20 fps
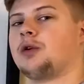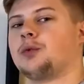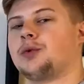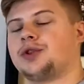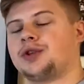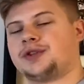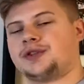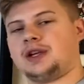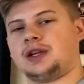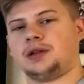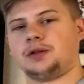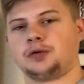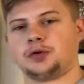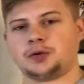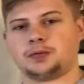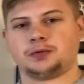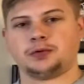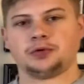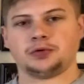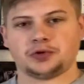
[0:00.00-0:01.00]
with the St. Louis
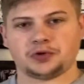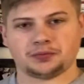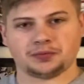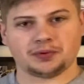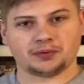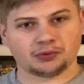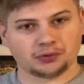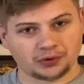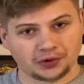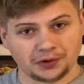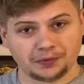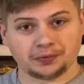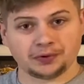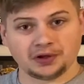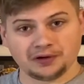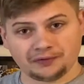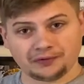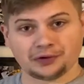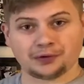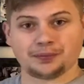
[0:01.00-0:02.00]
Blues. You remember when he
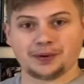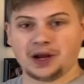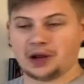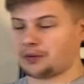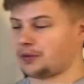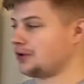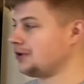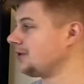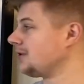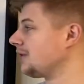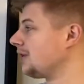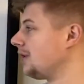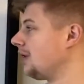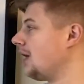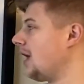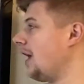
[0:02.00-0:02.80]
played for the Penguins?